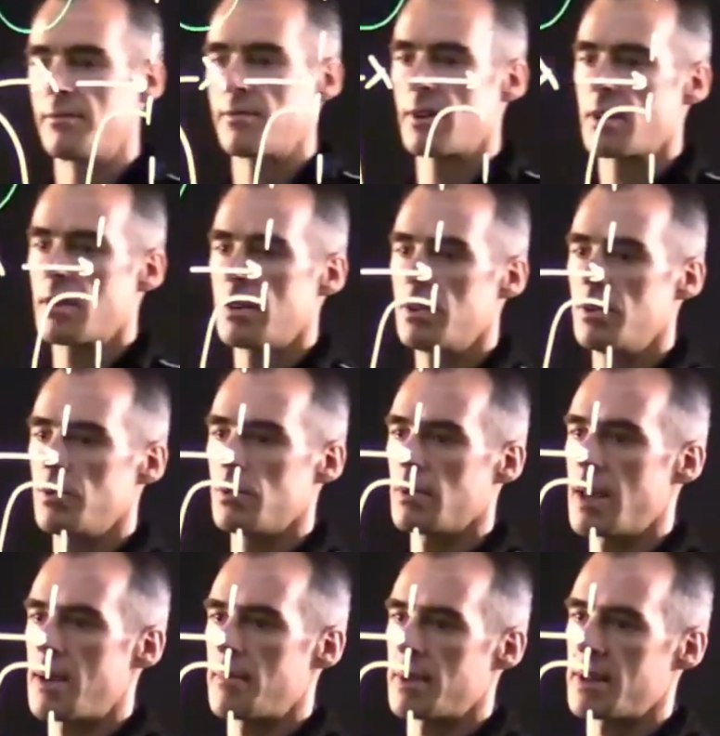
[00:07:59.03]
our new
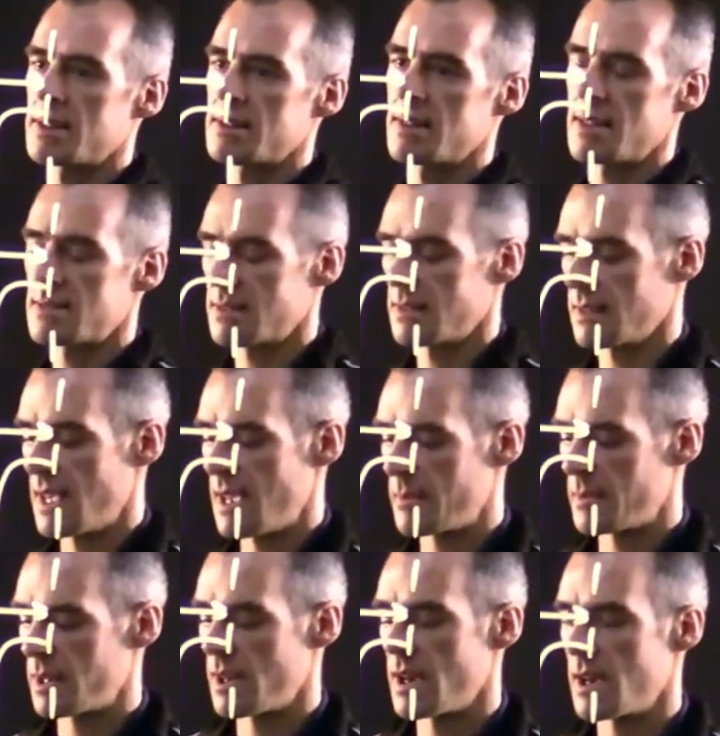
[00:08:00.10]
lambda is less than lambda
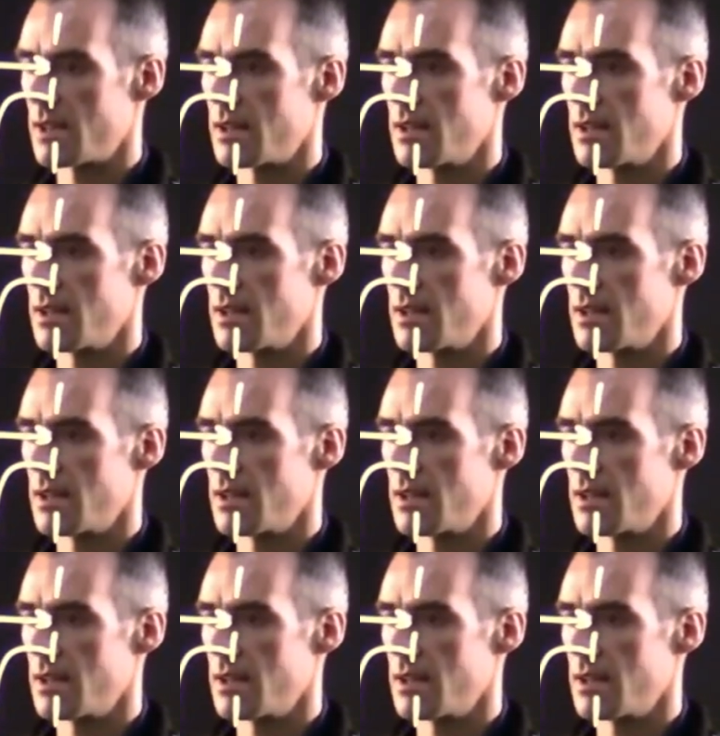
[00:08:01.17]
naught,